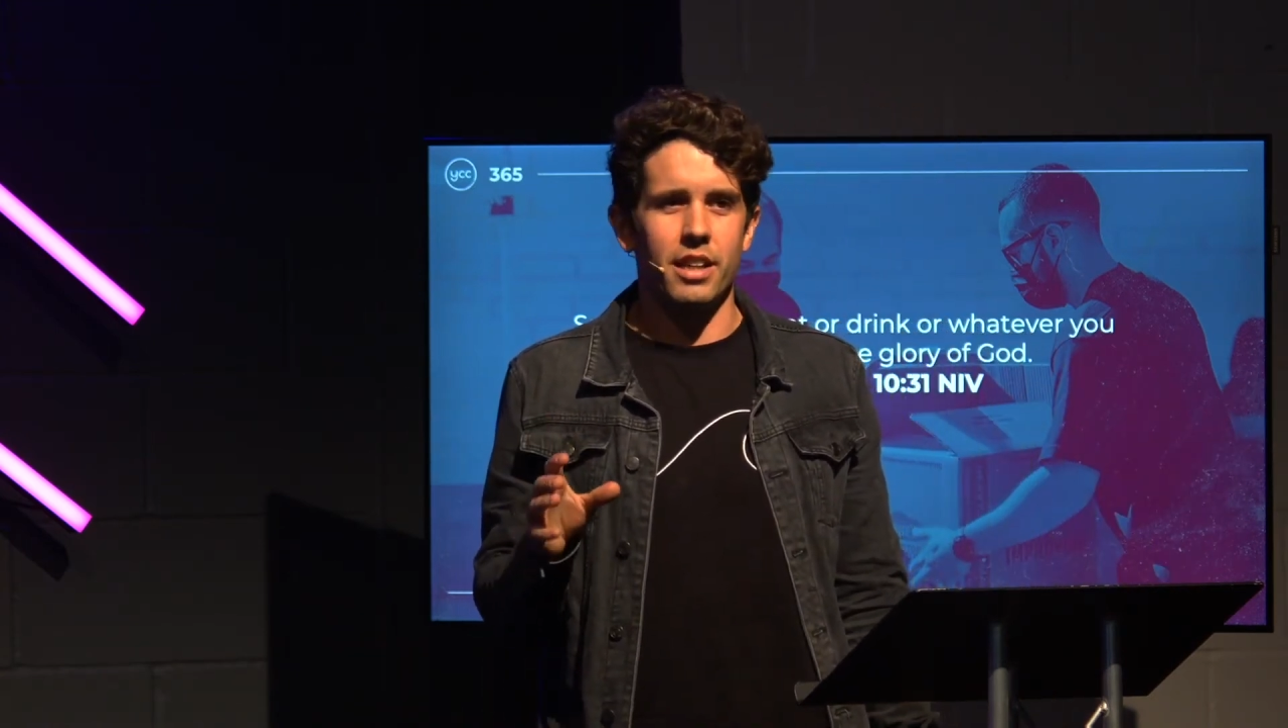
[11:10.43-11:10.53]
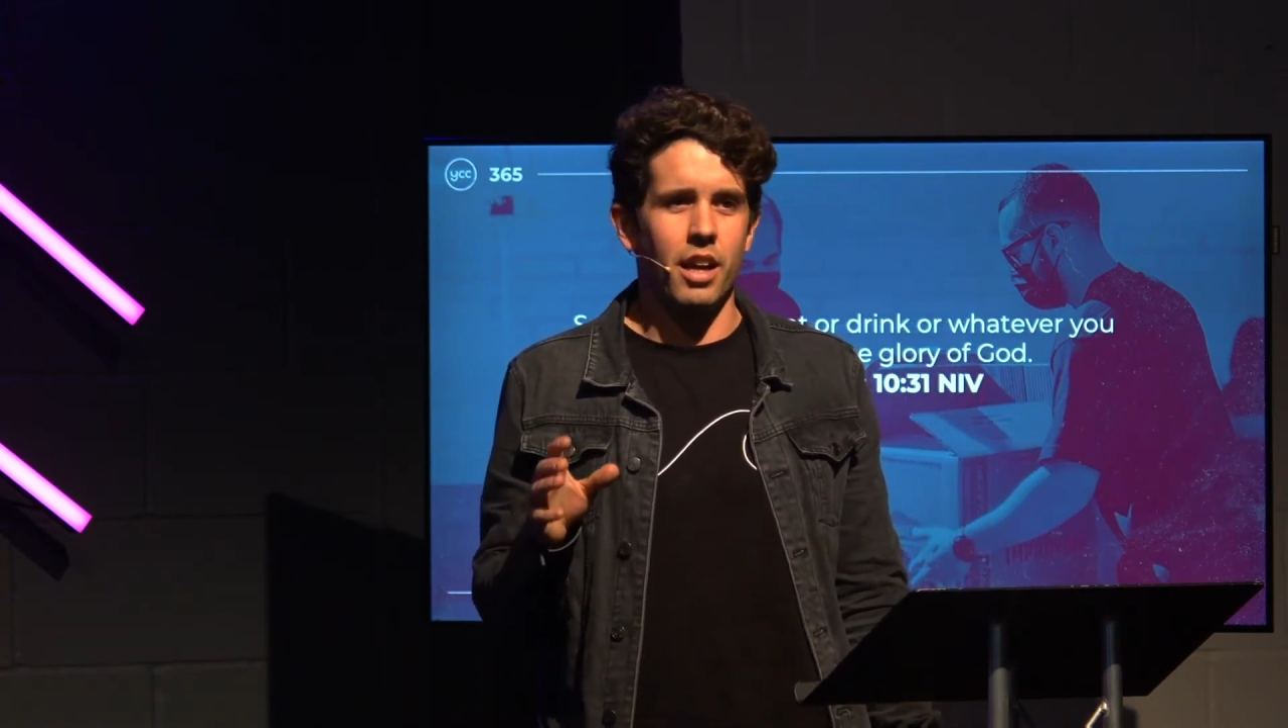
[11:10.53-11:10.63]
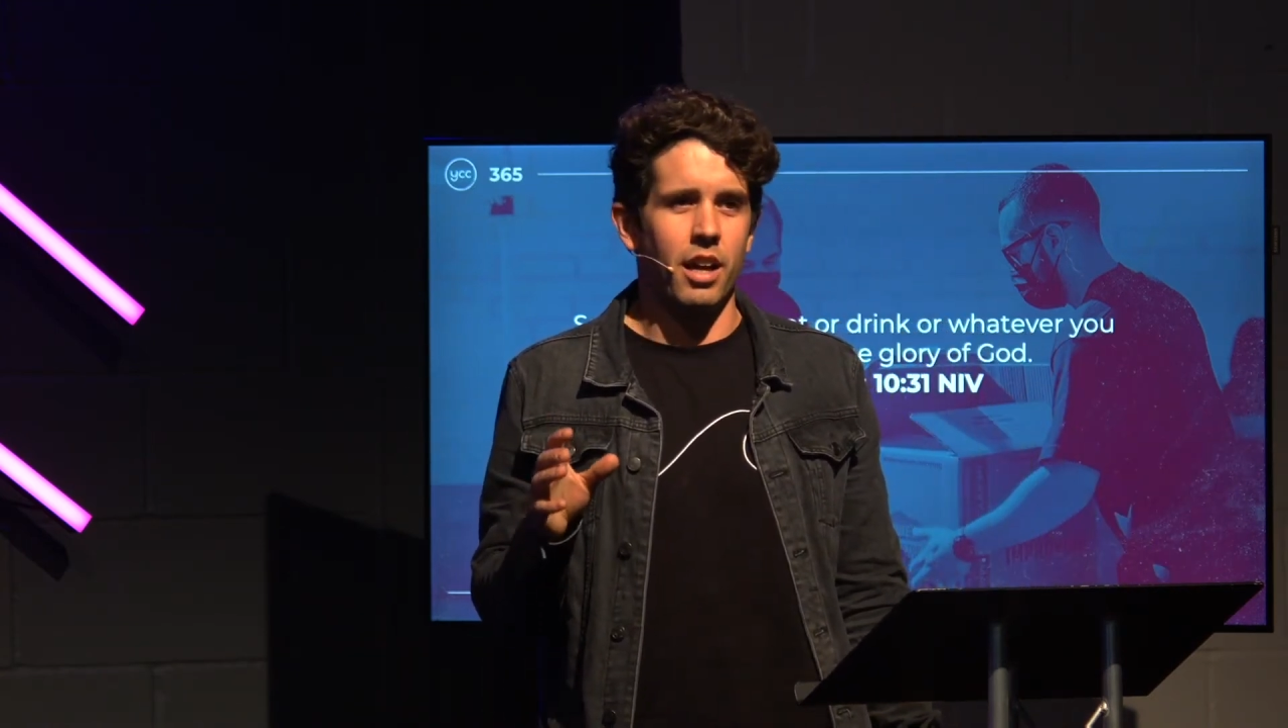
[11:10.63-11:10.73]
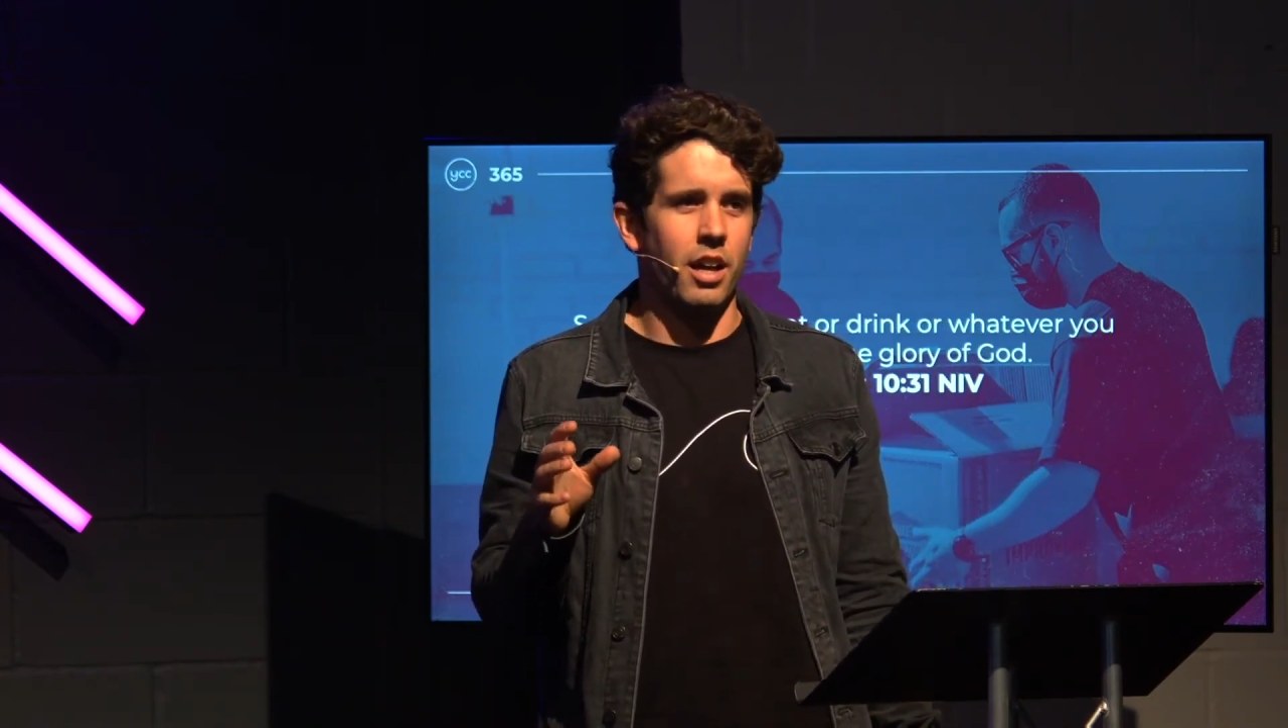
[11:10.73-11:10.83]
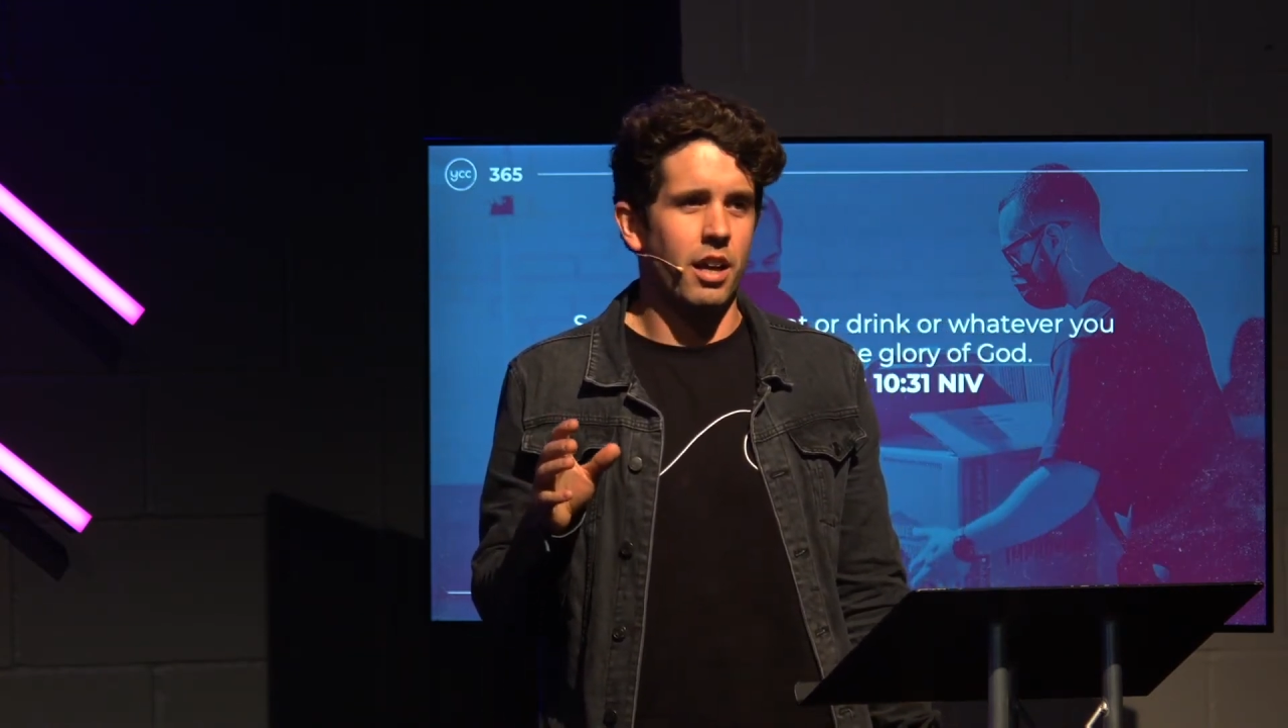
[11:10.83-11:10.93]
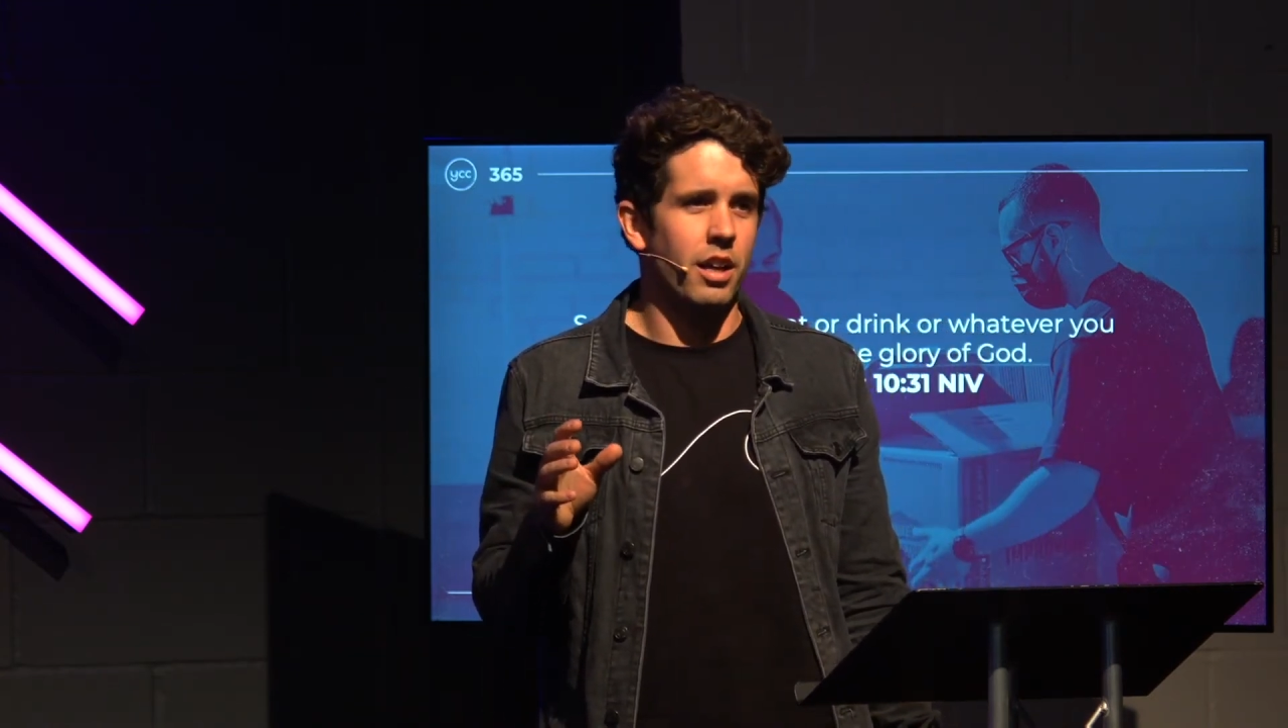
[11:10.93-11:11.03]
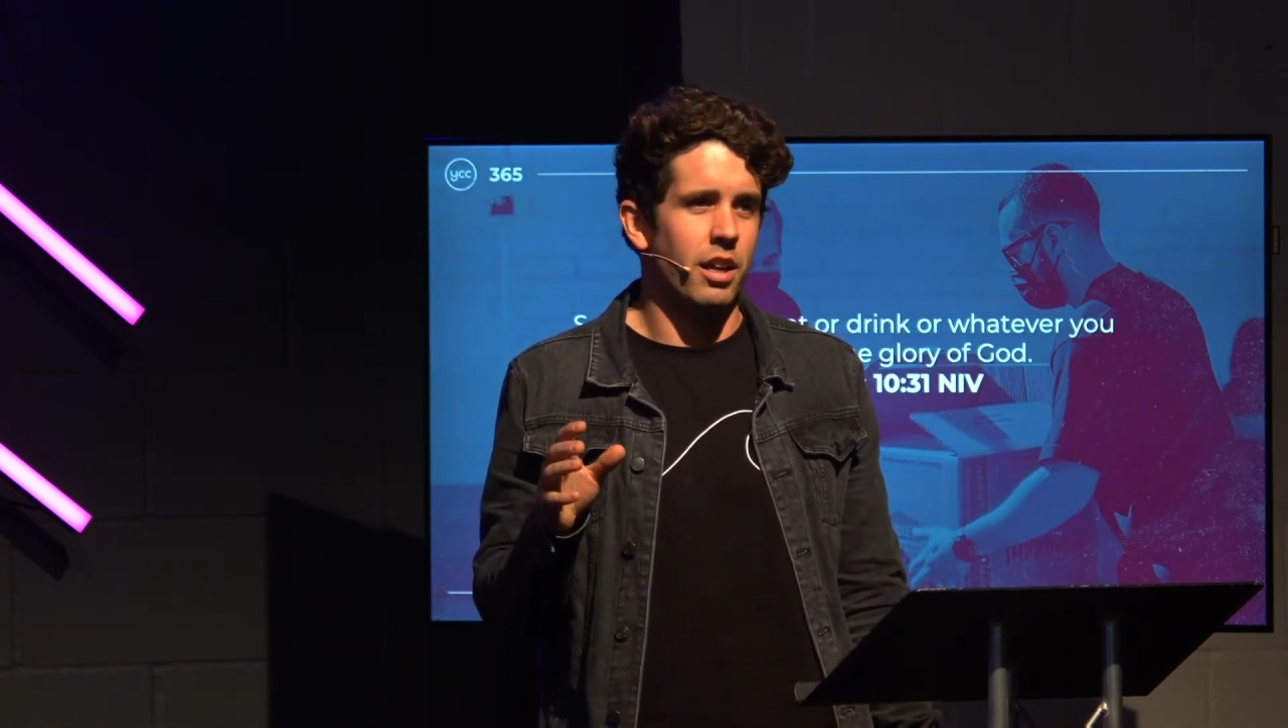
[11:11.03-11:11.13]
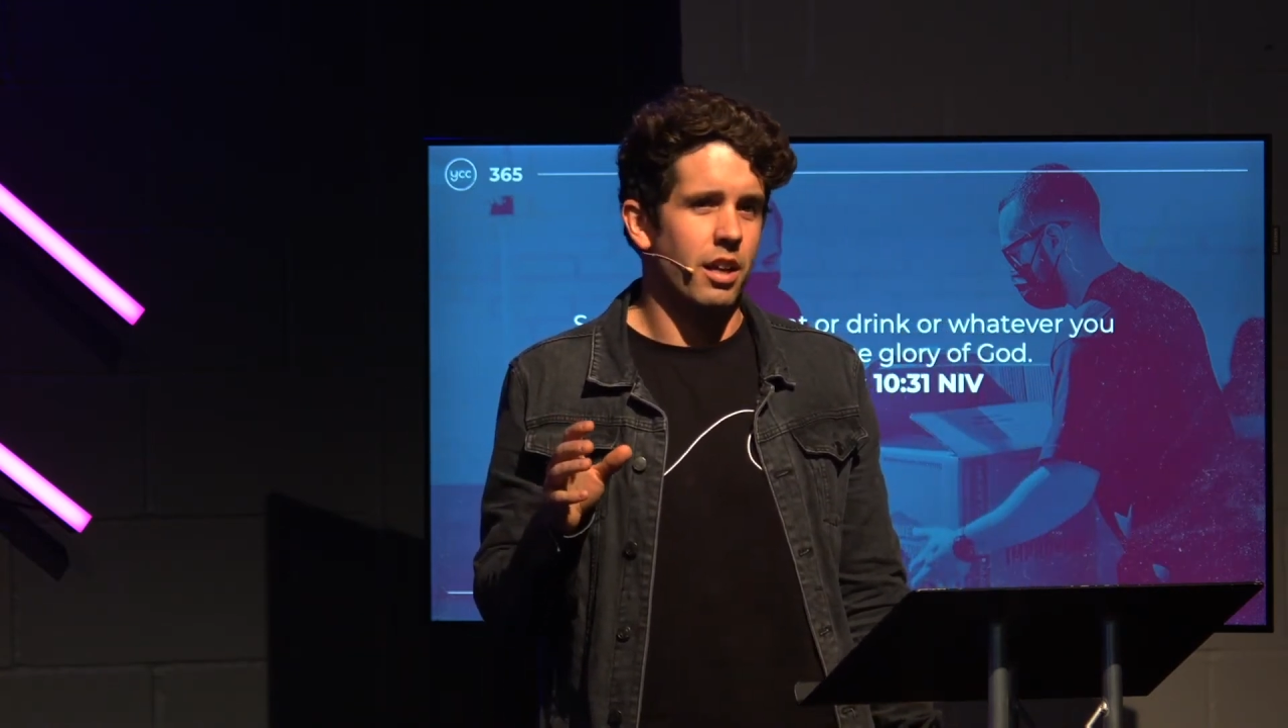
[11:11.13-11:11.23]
her